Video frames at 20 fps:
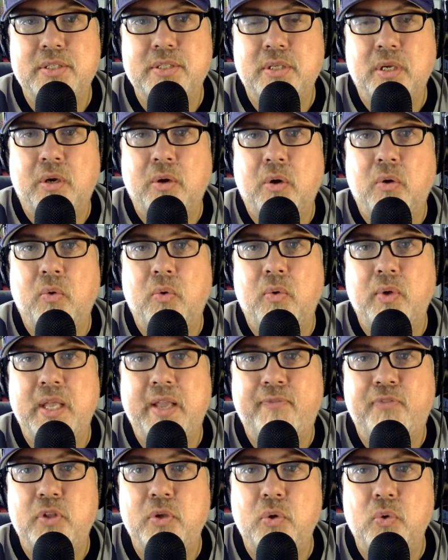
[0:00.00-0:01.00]
So
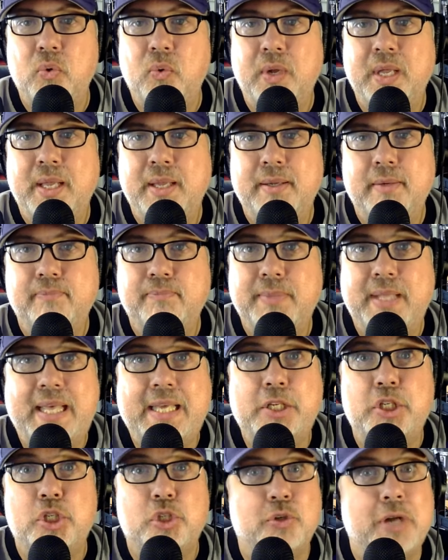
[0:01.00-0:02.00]
if you
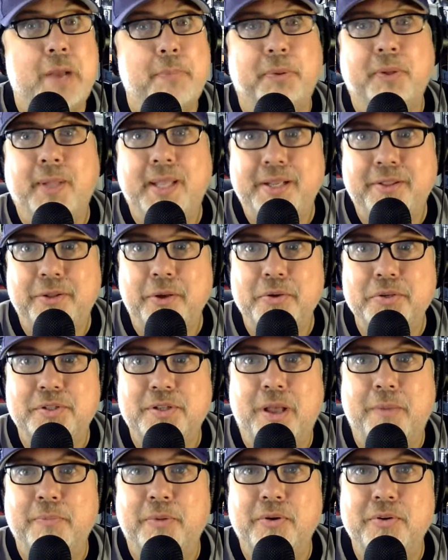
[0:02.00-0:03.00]
extrapolate those
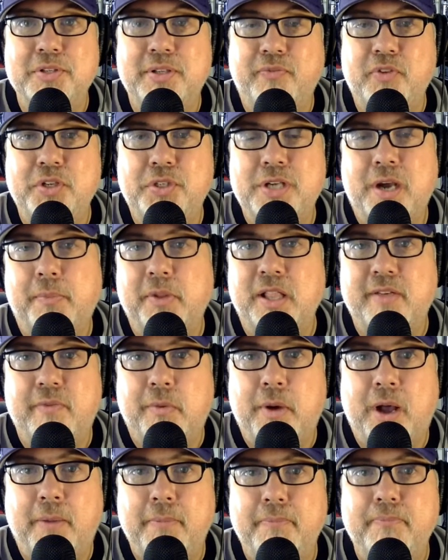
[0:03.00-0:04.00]
numbers, if you double
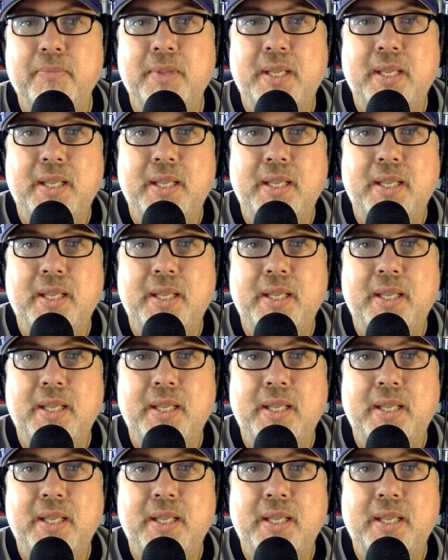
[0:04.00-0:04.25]
them up,